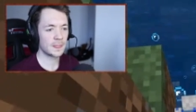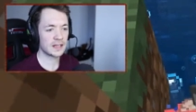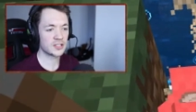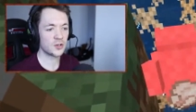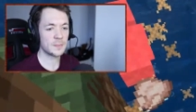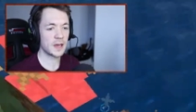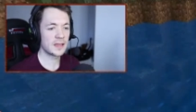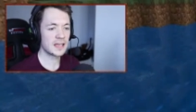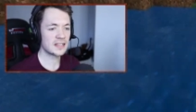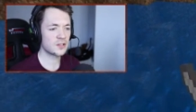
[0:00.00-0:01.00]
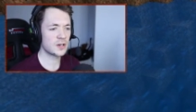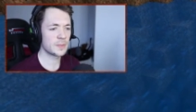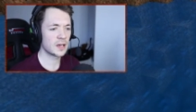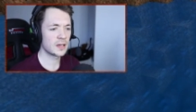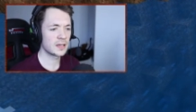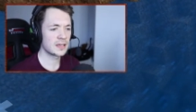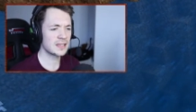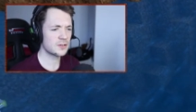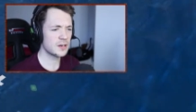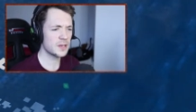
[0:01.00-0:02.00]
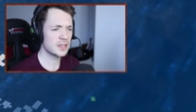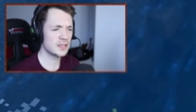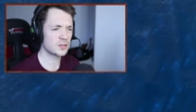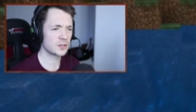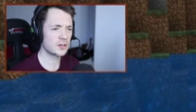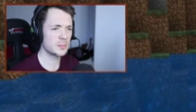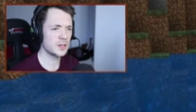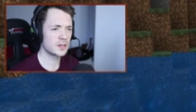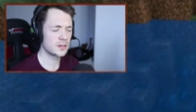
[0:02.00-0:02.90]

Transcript: That's a creeper. That's a creeper. Is that a creeper? That's not a creeper.